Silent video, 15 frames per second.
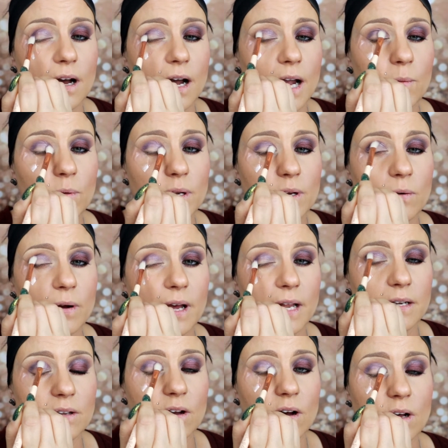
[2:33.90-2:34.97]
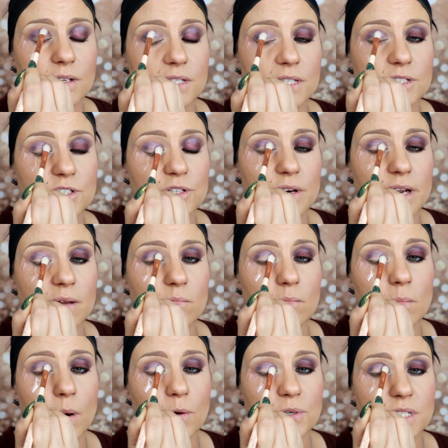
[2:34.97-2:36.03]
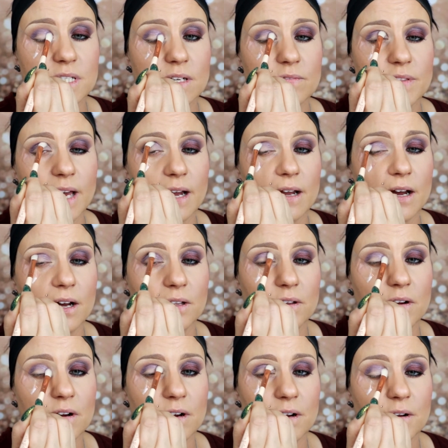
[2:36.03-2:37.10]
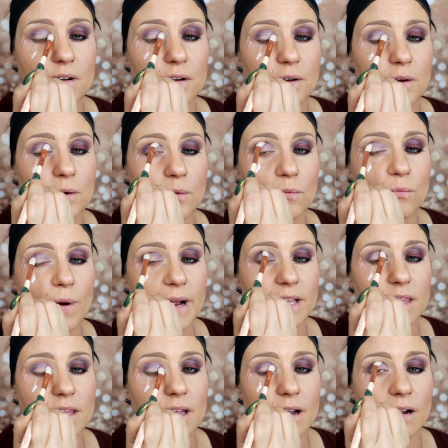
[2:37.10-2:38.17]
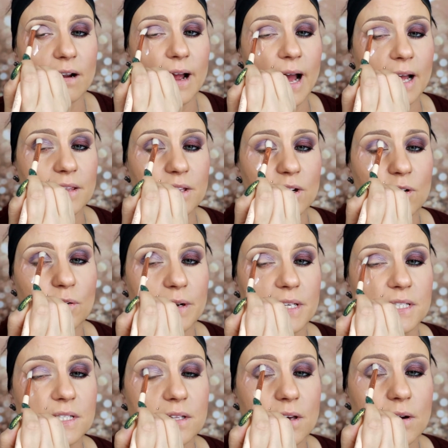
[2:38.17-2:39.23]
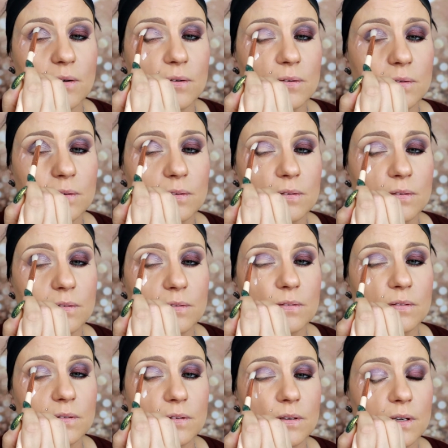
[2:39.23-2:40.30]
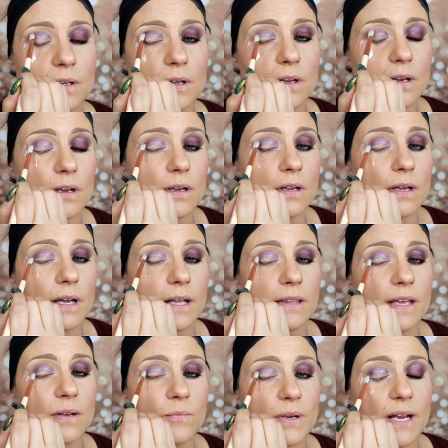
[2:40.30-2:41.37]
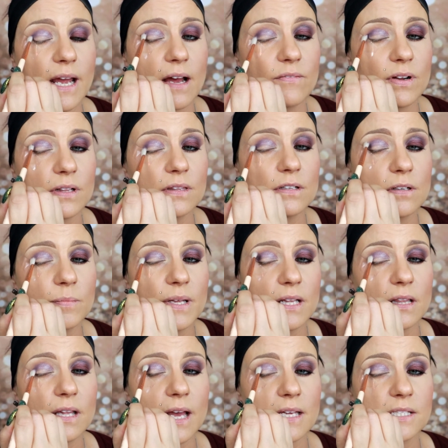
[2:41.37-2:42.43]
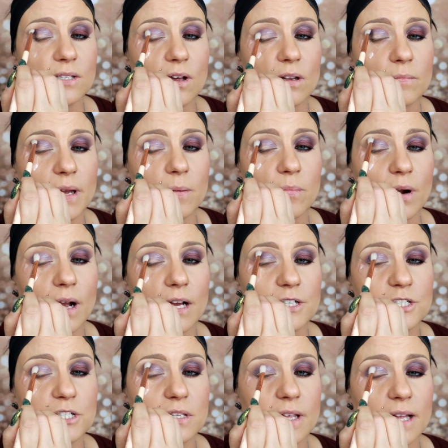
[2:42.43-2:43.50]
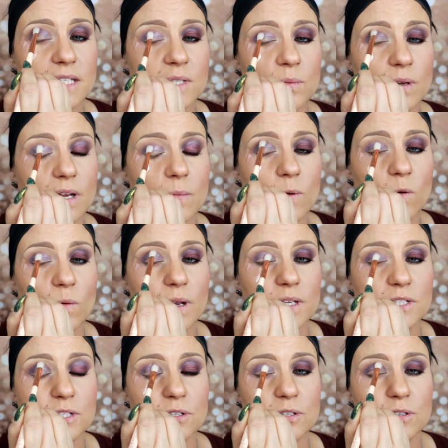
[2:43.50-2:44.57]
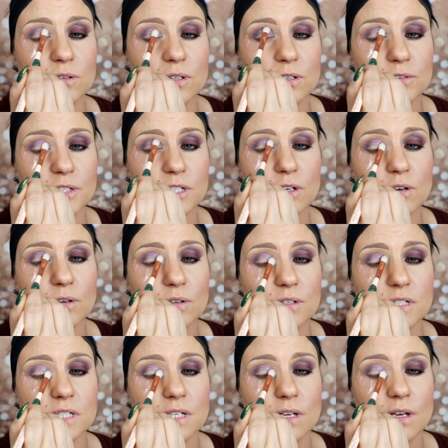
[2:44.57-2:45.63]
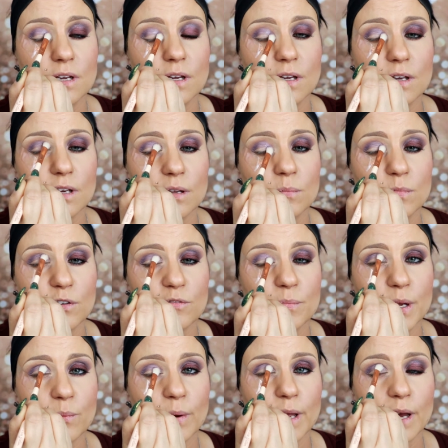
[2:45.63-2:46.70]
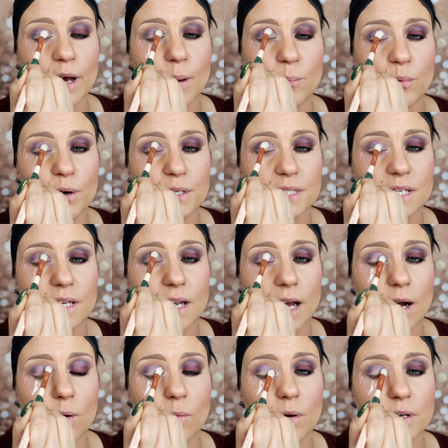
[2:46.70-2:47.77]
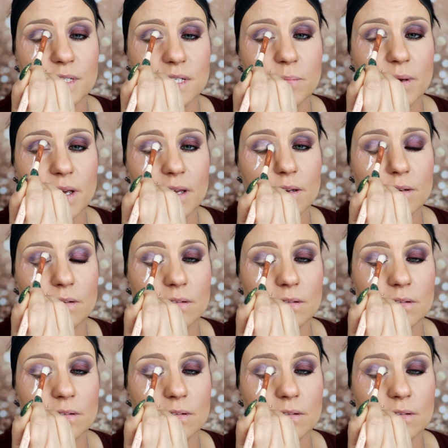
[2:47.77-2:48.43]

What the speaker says: I want to go ahead and concentrate most of that color right there at the crease though. And then when I have a little bit less on my brush, that's when I'm going to do little circles and move my way upwards and outwards a bit.